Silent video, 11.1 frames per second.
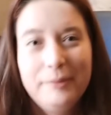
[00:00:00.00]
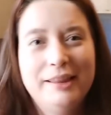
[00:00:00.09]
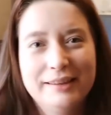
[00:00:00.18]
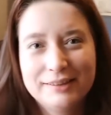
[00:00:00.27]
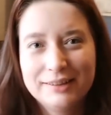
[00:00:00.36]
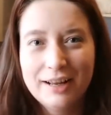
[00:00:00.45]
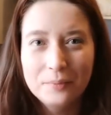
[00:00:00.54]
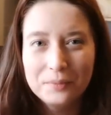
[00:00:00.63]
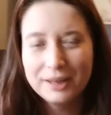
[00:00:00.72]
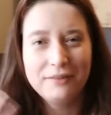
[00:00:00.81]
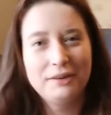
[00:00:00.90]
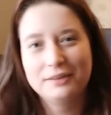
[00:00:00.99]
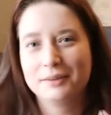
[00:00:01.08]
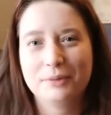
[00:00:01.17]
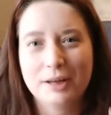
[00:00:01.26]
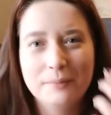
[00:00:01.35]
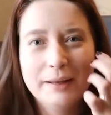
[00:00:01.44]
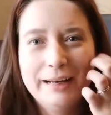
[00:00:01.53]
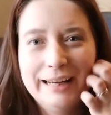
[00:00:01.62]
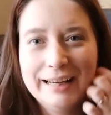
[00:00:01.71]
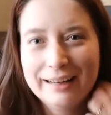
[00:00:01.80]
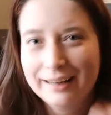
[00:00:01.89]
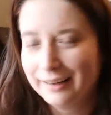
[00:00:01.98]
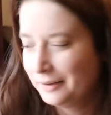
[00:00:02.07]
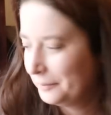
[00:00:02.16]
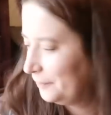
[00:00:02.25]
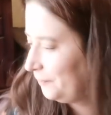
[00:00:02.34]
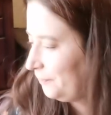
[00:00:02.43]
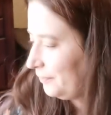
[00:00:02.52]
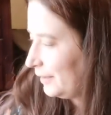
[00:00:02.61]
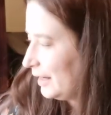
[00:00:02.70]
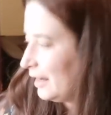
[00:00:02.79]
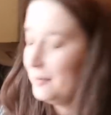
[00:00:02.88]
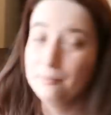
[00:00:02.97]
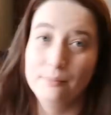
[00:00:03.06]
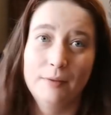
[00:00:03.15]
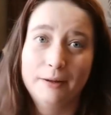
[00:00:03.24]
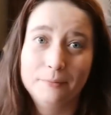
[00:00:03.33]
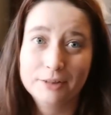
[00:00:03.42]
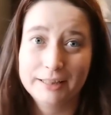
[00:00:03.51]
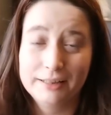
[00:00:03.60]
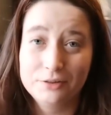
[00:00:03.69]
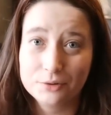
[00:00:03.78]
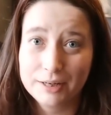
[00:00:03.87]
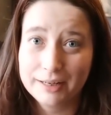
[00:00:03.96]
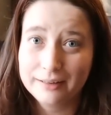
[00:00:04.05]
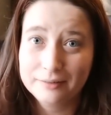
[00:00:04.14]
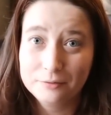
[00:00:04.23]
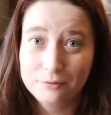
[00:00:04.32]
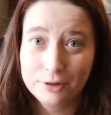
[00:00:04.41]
Maybe this will help give you some company. I'm really enjoying